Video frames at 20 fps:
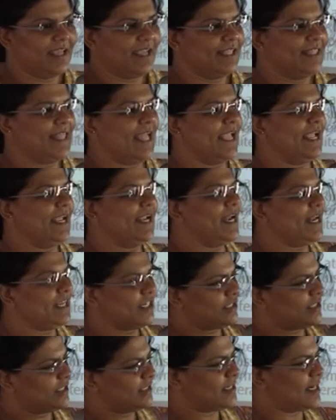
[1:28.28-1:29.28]
The
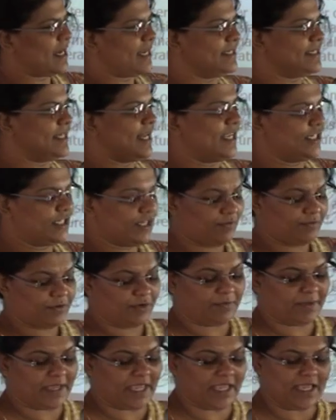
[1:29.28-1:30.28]
English translation
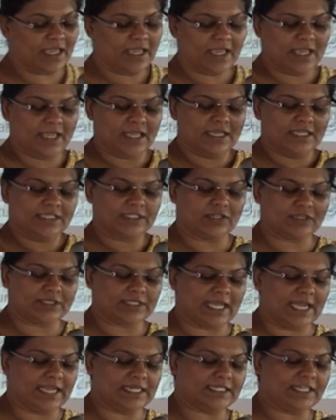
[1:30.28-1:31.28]
would be
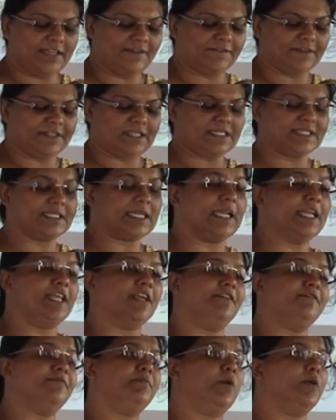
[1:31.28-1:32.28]
Society for the Study
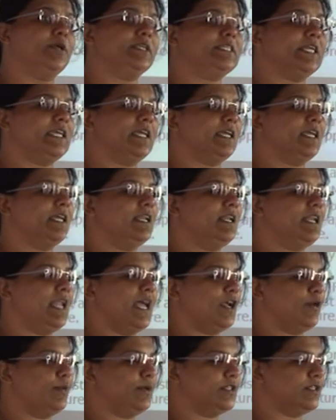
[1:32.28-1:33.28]
of Poetic
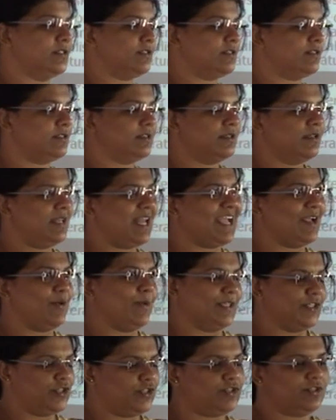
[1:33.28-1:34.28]

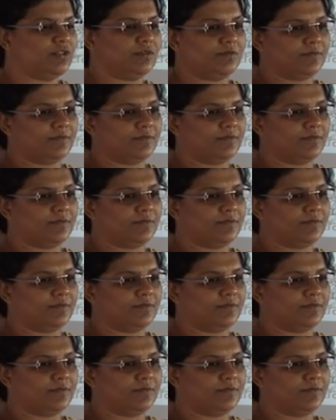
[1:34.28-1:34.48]
Language.